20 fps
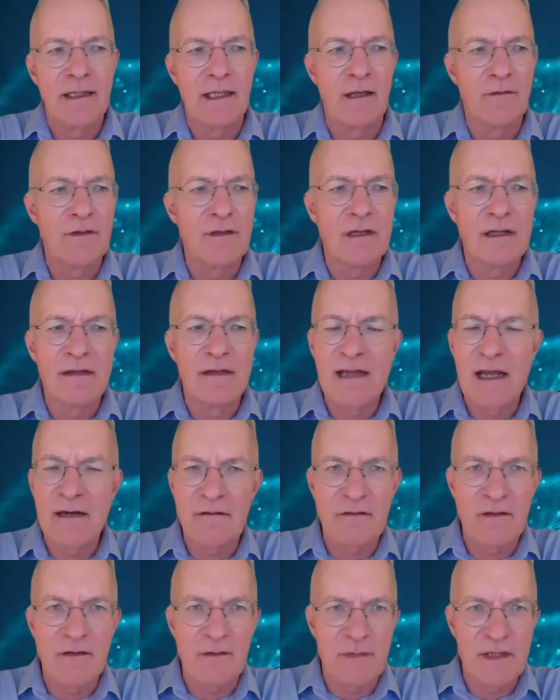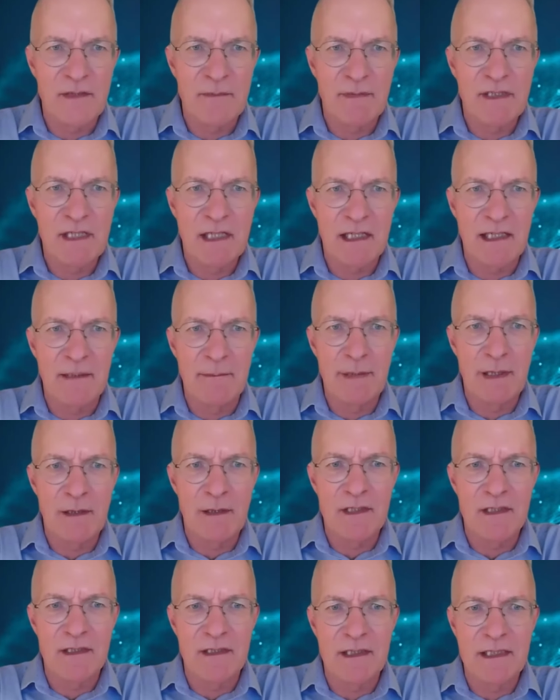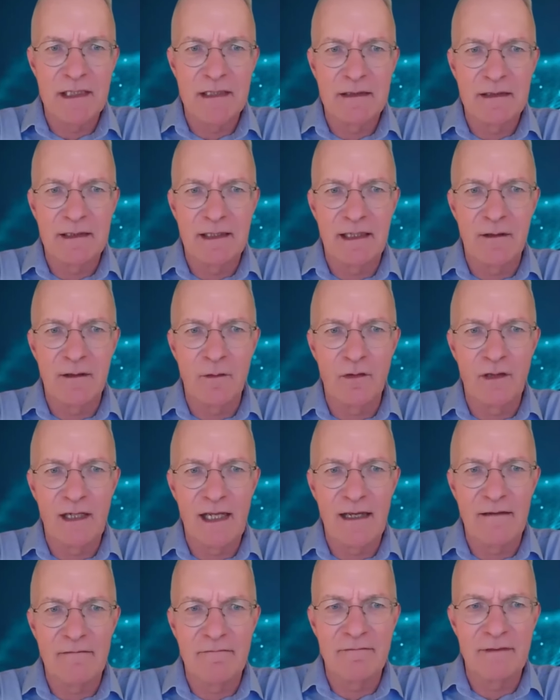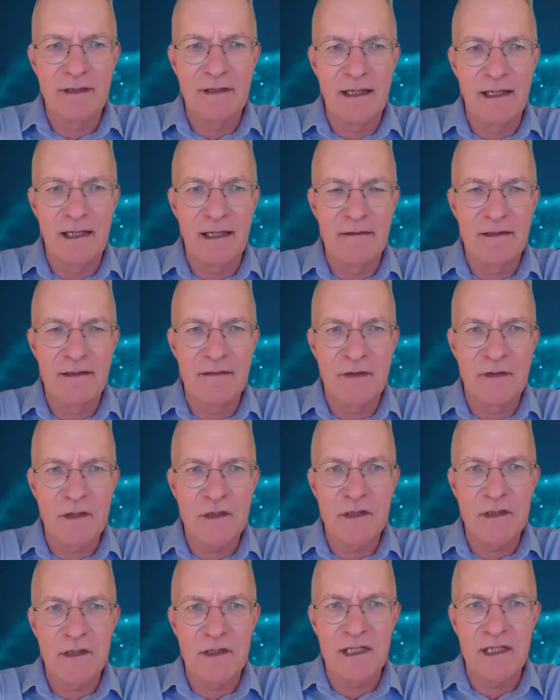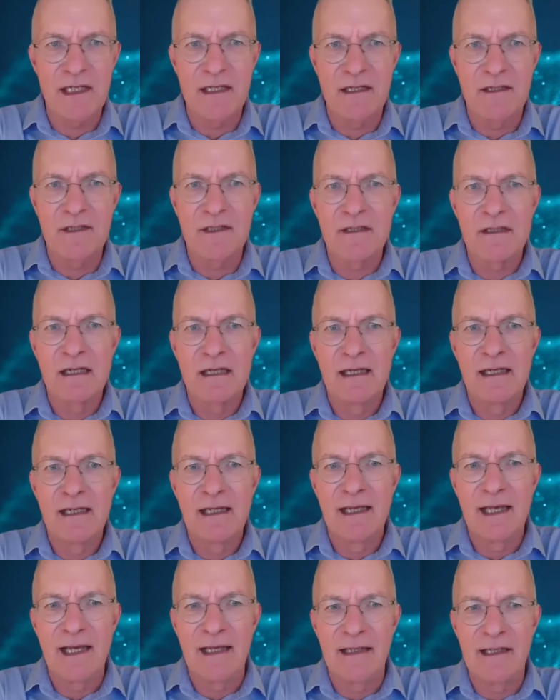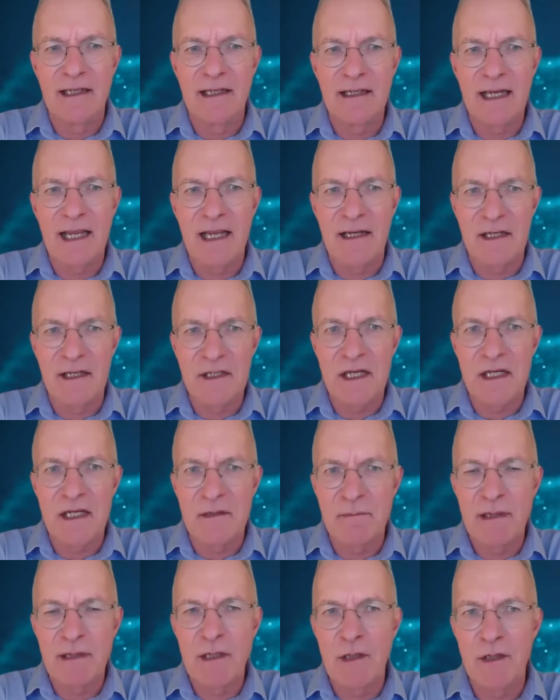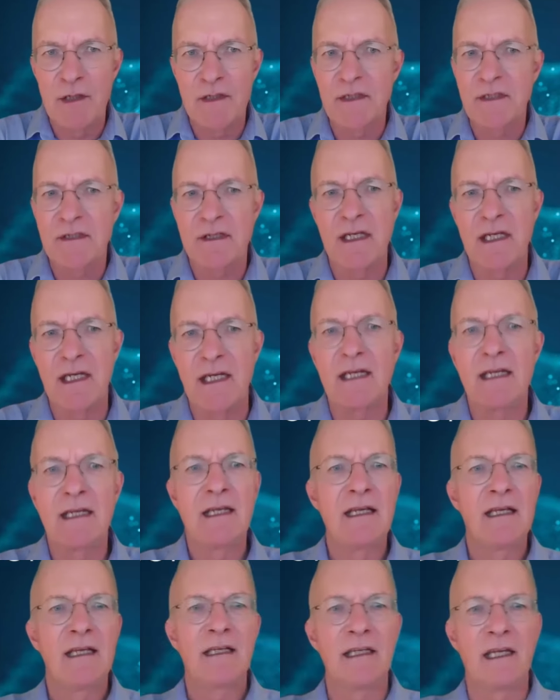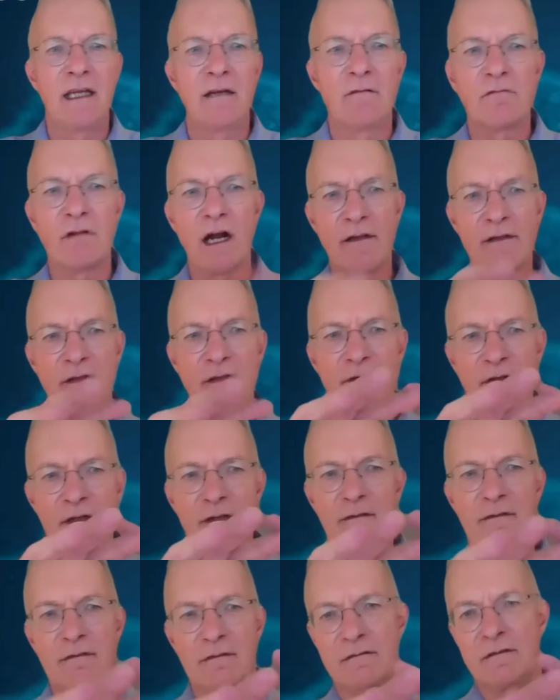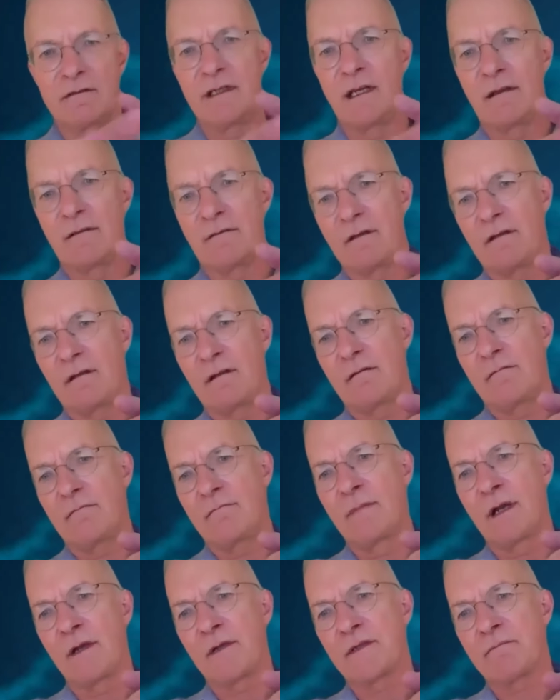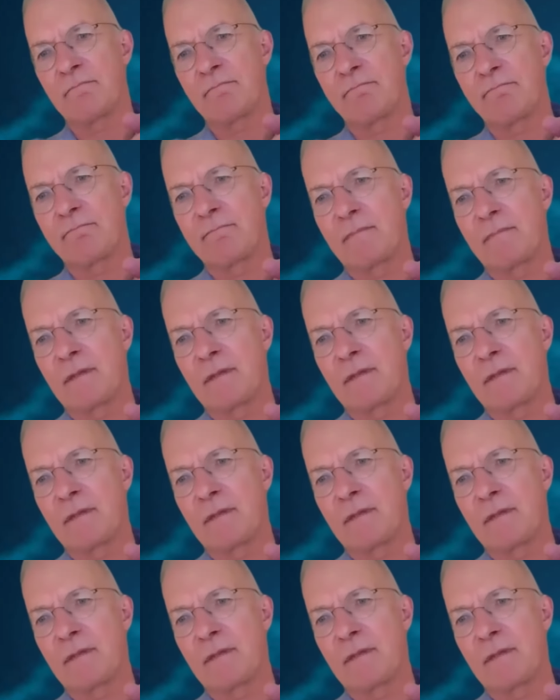none of them is particularly potent. They all have deficiencies, and it's because rather than most